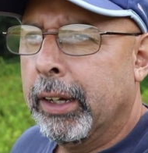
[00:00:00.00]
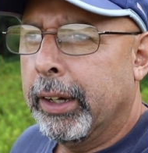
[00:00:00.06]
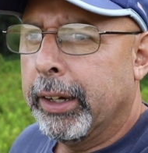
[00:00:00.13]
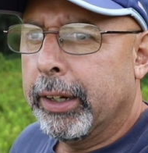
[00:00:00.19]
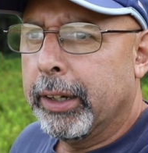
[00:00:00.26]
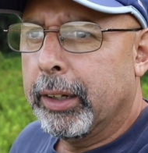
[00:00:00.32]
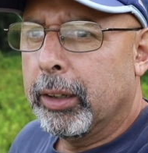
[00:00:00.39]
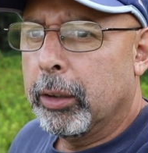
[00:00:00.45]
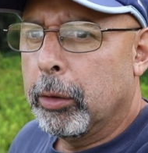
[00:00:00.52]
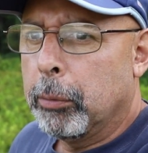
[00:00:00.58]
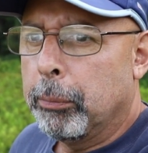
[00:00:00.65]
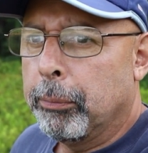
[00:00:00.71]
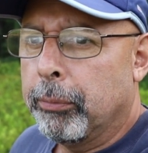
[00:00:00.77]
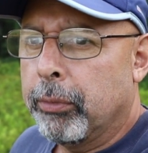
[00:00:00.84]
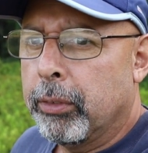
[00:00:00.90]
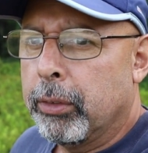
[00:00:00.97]

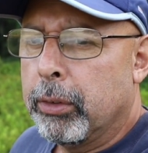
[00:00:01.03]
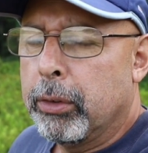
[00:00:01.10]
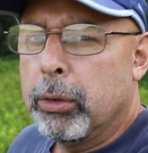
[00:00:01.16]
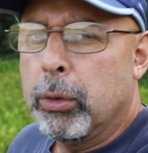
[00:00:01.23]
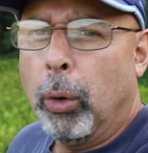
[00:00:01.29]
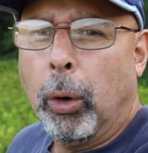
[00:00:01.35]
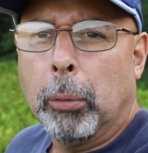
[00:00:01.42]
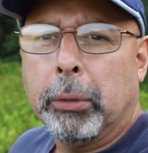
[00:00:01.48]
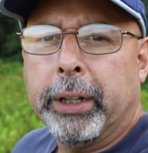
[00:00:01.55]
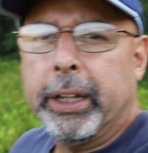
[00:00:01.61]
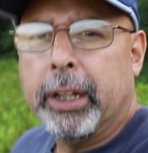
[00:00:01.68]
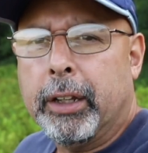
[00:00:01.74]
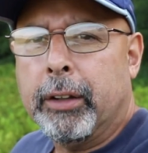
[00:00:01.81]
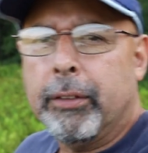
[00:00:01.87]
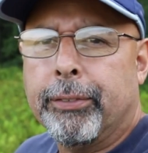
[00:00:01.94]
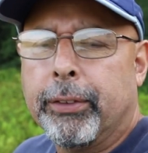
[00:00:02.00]
Um,
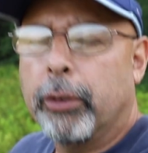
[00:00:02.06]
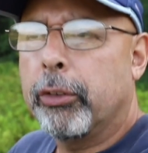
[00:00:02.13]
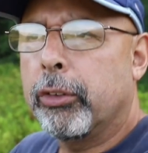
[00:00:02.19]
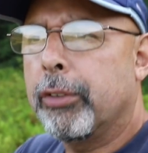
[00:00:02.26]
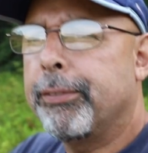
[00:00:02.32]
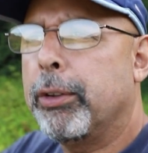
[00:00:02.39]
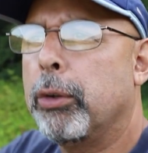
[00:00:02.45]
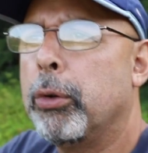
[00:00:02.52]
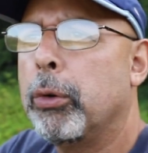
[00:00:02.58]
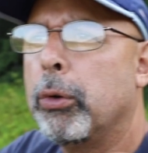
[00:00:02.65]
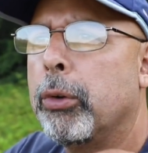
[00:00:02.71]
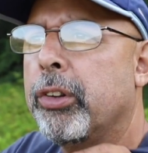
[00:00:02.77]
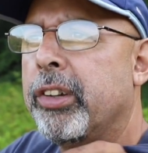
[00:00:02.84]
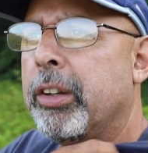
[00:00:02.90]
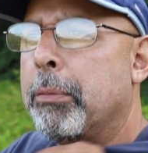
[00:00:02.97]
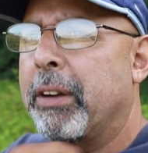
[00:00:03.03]
Normally, for those of you who
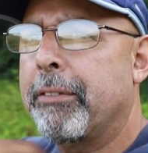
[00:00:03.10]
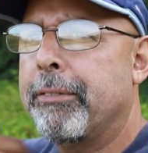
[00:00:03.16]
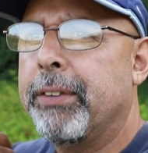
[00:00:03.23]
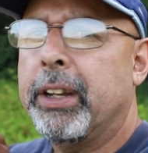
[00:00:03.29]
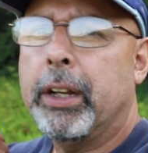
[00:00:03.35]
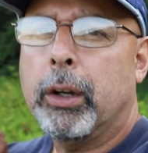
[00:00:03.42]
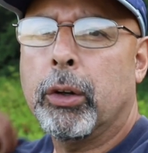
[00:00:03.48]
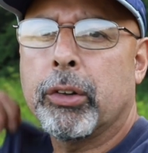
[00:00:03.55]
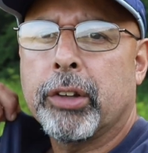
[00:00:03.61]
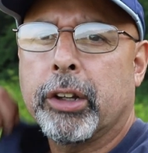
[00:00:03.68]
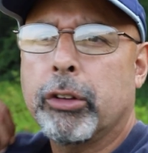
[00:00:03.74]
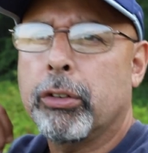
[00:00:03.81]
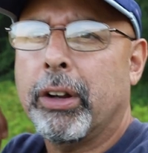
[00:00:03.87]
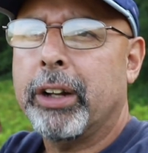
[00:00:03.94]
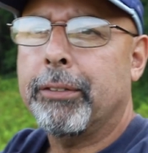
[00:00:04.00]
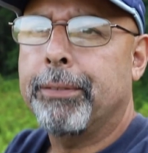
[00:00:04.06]
see my videos, I
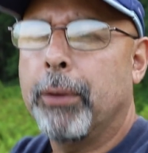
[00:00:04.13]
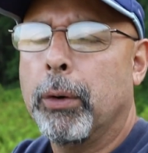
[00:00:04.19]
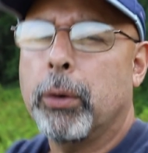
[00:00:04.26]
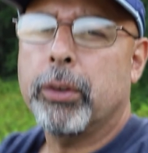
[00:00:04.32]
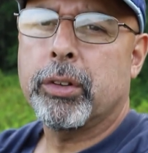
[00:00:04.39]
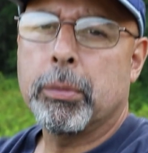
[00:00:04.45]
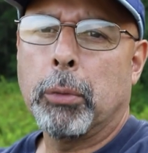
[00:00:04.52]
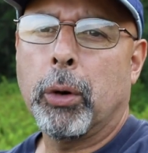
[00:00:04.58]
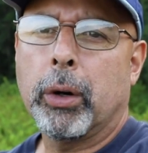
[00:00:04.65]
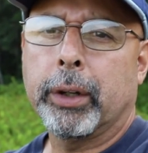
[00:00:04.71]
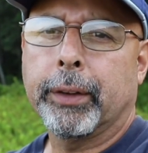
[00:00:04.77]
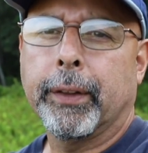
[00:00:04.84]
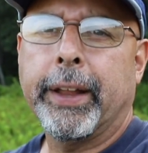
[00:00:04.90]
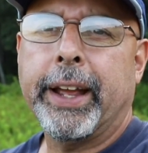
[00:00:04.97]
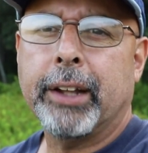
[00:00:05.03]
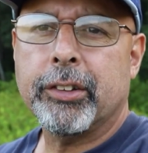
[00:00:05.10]
try to focus more
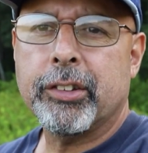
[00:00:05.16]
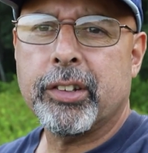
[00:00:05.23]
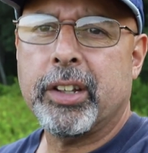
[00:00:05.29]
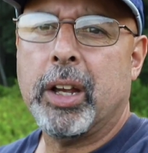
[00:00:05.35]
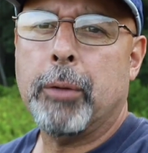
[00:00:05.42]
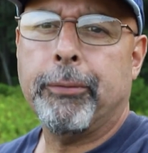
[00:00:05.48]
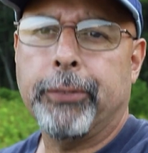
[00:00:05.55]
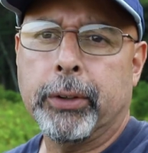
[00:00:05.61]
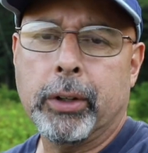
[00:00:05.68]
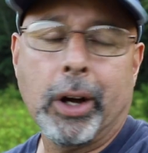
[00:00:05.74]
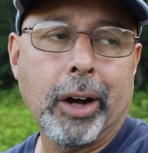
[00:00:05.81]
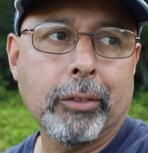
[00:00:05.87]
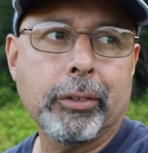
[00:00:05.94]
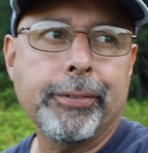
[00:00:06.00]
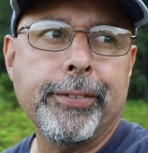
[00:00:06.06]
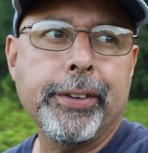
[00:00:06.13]
on landscape
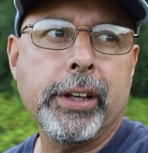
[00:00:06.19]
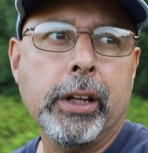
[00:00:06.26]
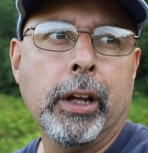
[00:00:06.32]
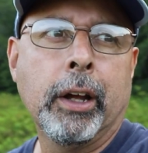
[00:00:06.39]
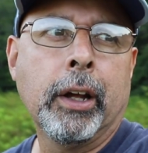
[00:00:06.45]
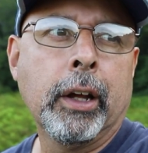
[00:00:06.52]
photography